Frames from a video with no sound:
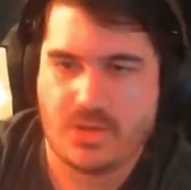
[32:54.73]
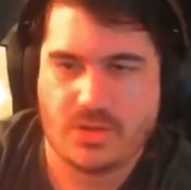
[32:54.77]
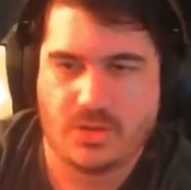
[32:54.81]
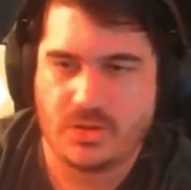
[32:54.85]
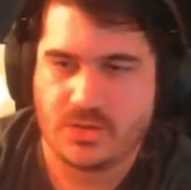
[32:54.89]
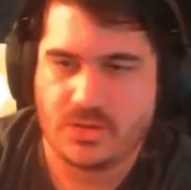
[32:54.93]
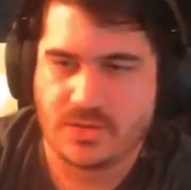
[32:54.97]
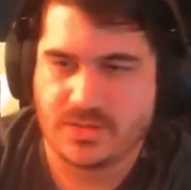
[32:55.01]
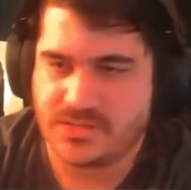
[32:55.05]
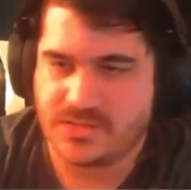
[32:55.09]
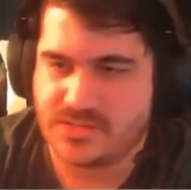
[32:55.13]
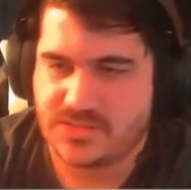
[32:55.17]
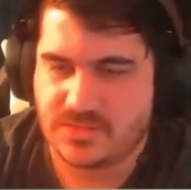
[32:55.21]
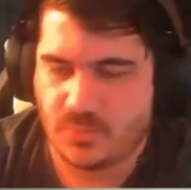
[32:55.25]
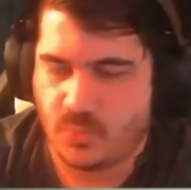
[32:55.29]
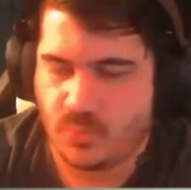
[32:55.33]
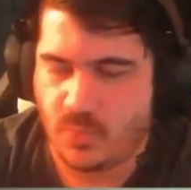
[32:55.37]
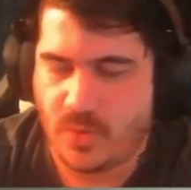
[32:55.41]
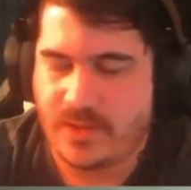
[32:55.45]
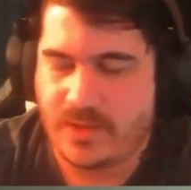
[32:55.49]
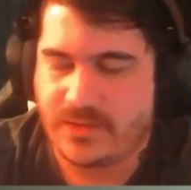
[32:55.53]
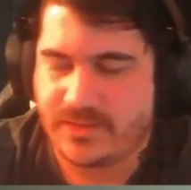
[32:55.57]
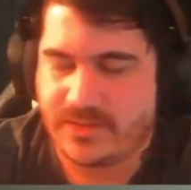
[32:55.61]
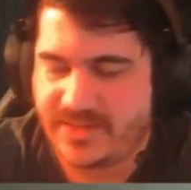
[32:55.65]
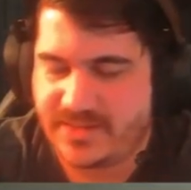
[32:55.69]
you can
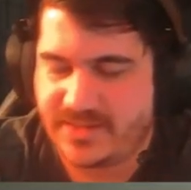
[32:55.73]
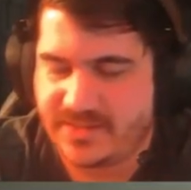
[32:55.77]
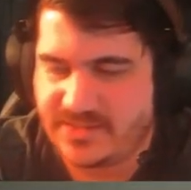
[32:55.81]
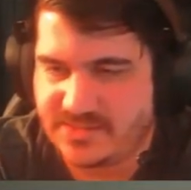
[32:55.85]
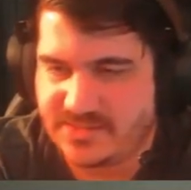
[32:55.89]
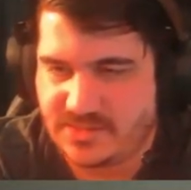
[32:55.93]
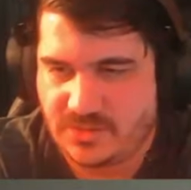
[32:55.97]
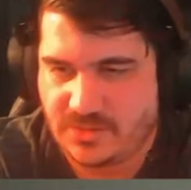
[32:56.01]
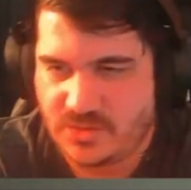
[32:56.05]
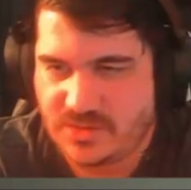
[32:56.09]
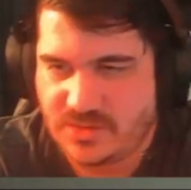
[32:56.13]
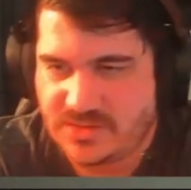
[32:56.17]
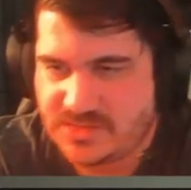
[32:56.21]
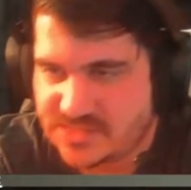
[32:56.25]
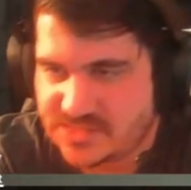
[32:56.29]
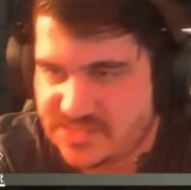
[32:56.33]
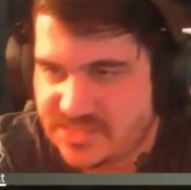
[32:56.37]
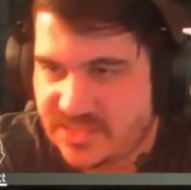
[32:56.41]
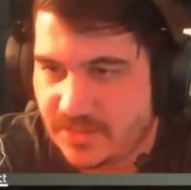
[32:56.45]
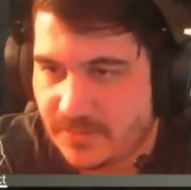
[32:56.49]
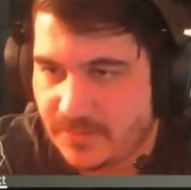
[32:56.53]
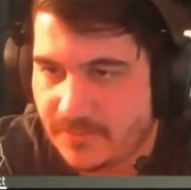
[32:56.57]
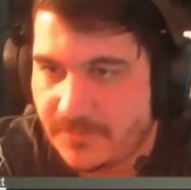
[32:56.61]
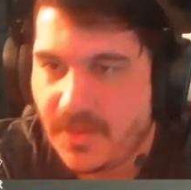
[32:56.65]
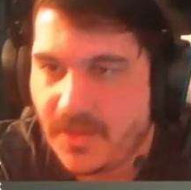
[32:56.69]
well lit. You can
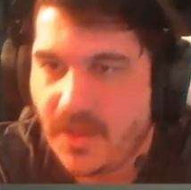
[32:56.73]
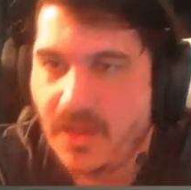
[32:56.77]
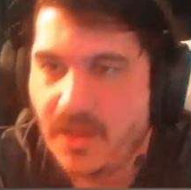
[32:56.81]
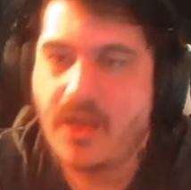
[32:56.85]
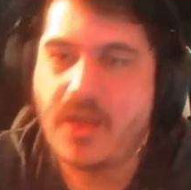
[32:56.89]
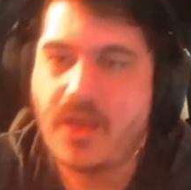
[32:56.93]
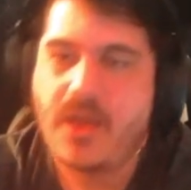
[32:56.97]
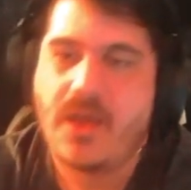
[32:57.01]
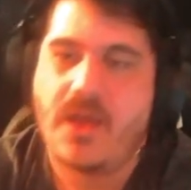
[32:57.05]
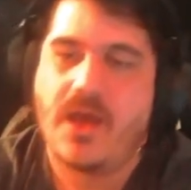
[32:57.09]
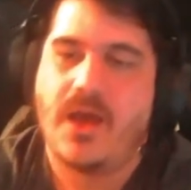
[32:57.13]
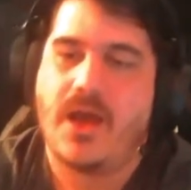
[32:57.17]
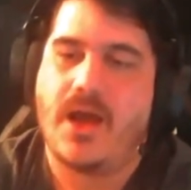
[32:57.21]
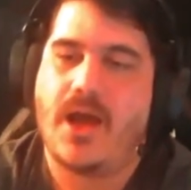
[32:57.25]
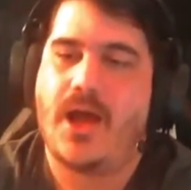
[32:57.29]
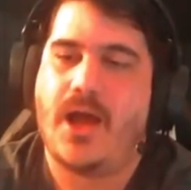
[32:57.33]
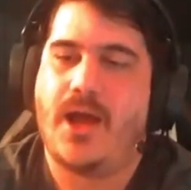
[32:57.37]
see him. Right.